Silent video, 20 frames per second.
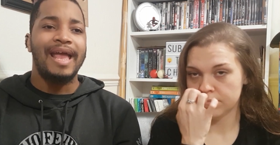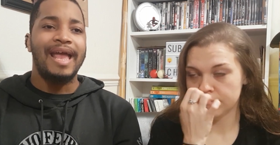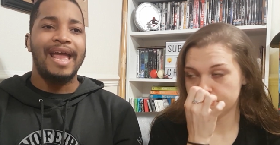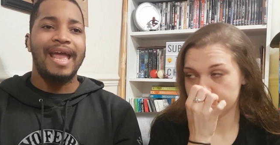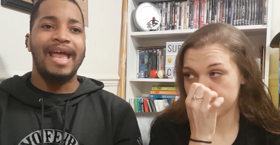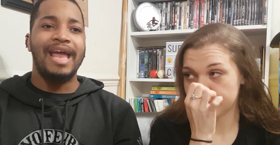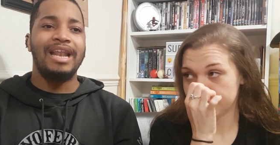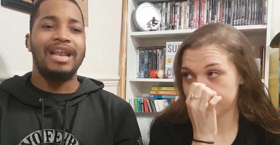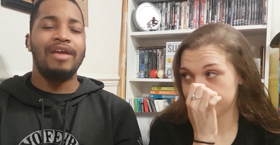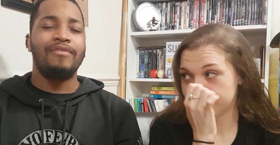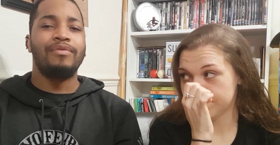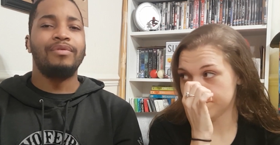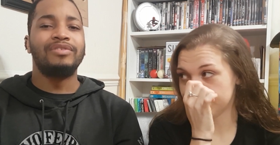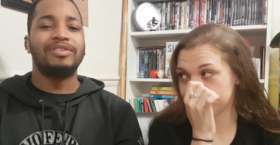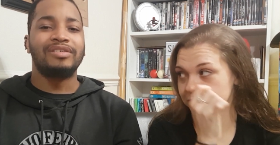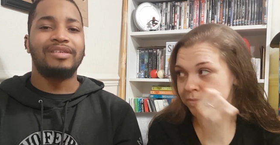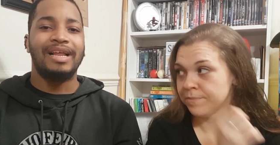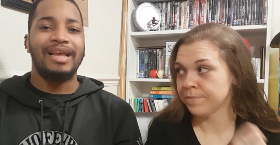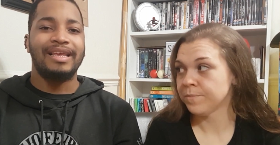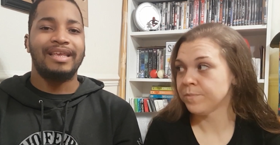Speaker 1: And everyone's
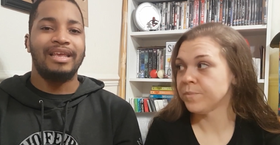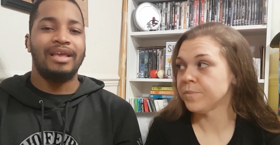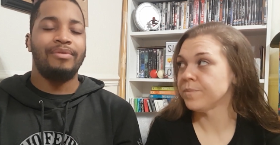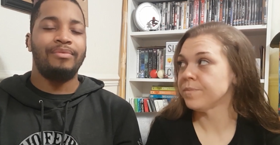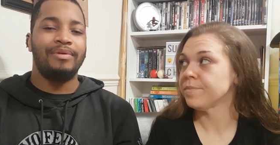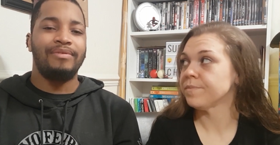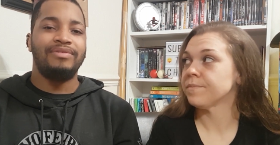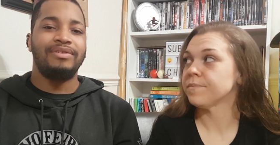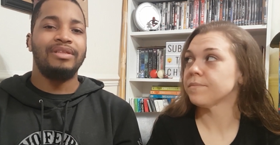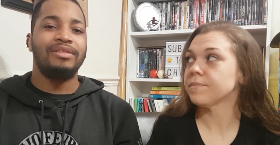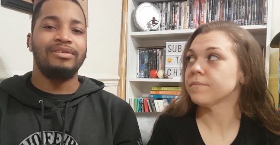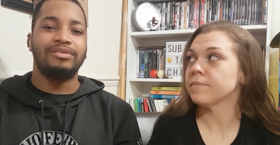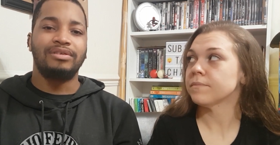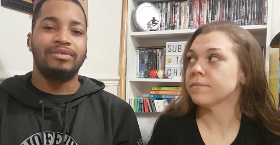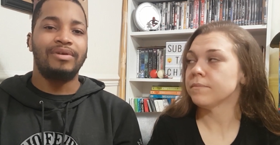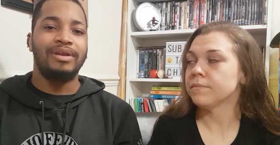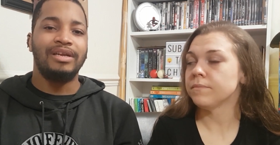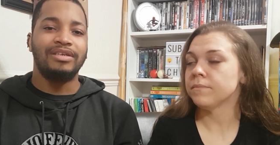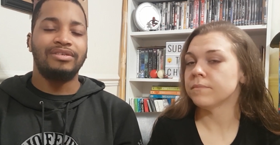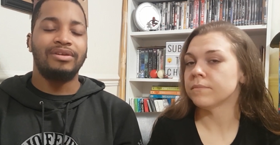just like, yeah, we've seen this
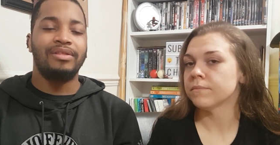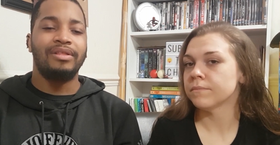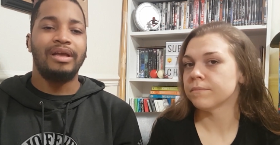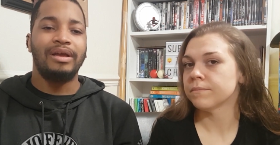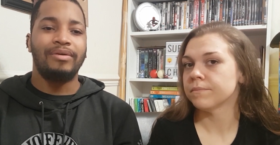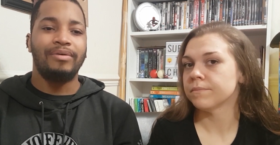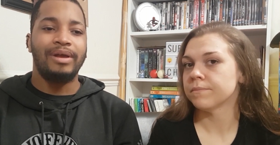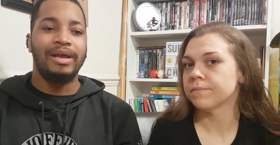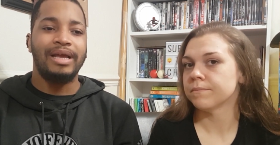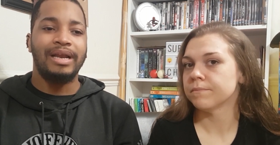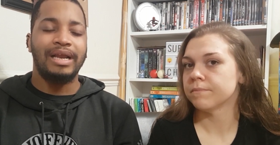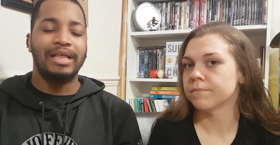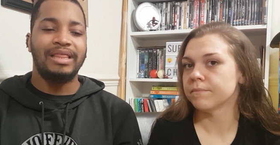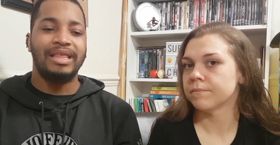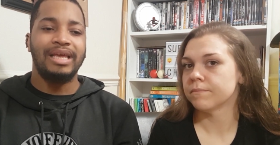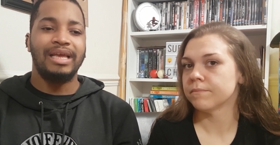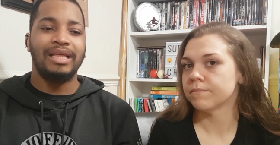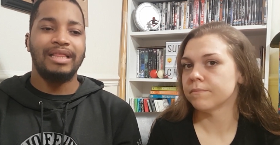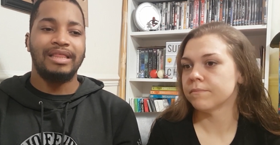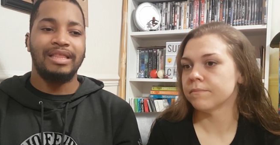already. It's not that great. And I
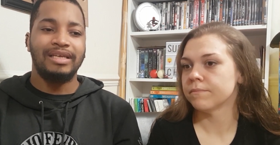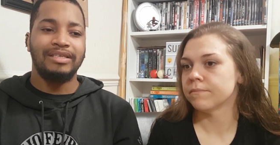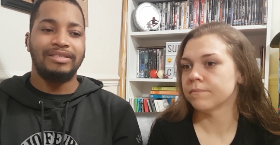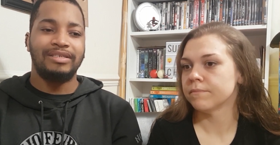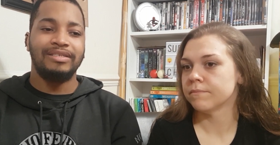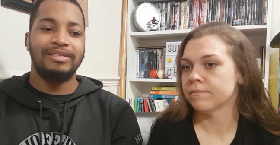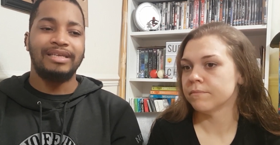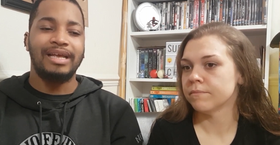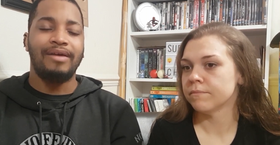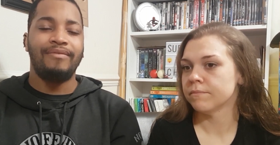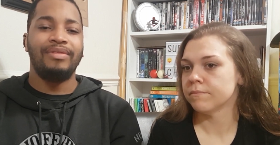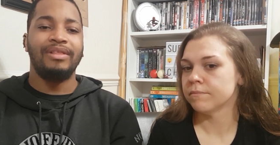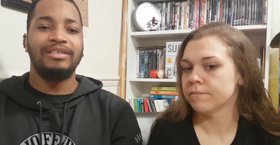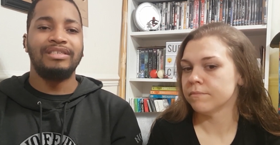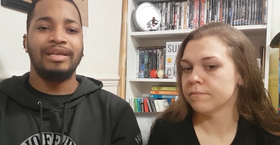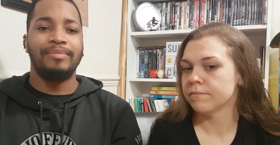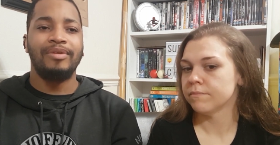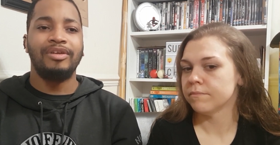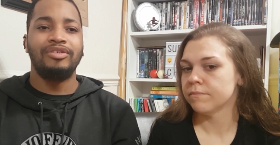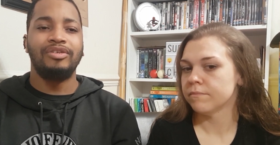think this is having the
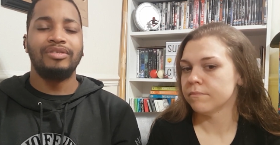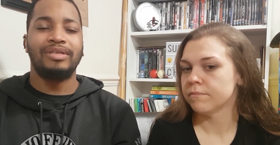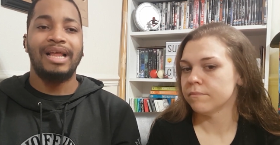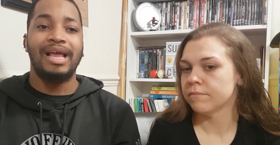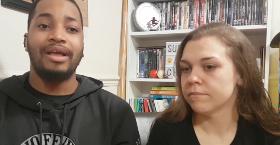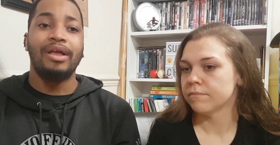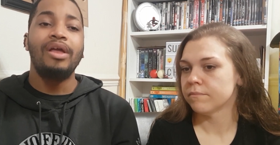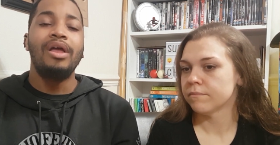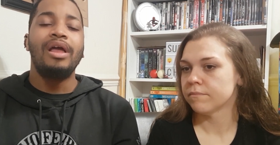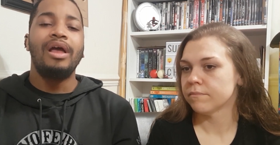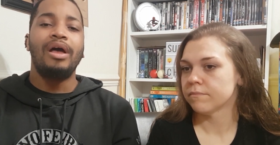same issues like,